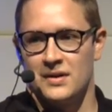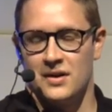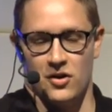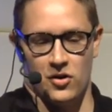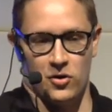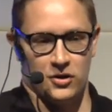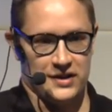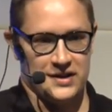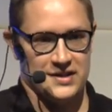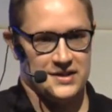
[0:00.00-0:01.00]
All
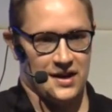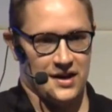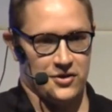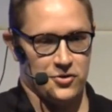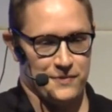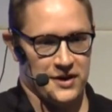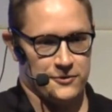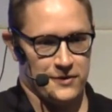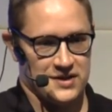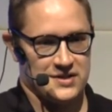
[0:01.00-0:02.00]
these are good
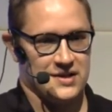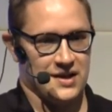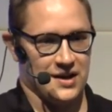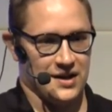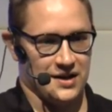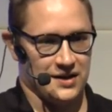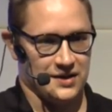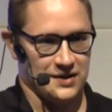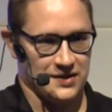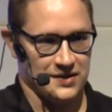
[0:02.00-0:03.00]
metrics, and
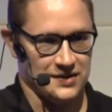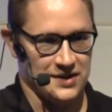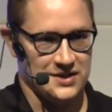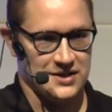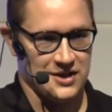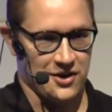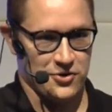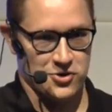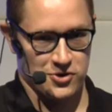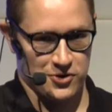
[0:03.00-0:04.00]
this is how you
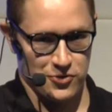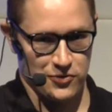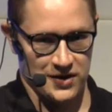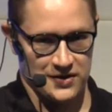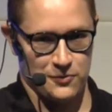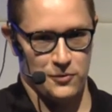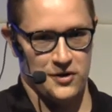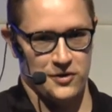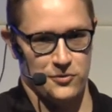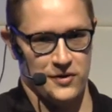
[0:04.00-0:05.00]
should do it when you're
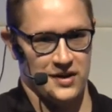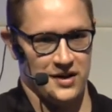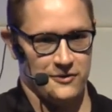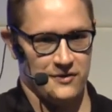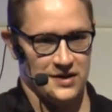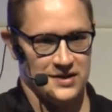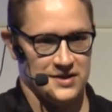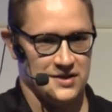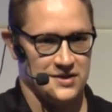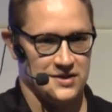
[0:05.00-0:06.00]
doing Canary
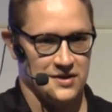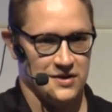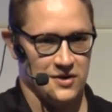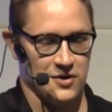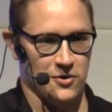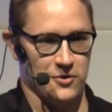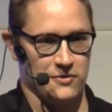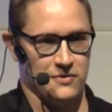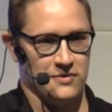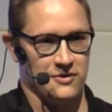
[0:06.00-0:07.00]
releases or
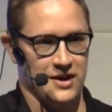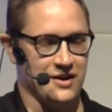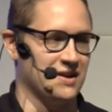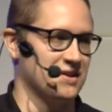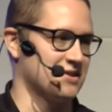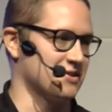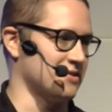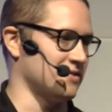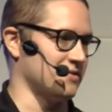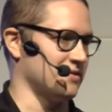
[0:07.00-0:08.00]
releases
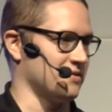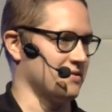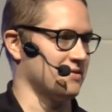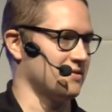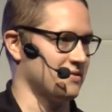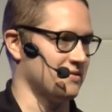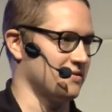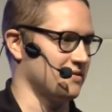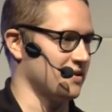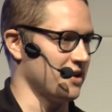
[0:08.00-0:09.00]

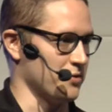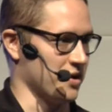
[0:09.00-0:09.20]
anyway.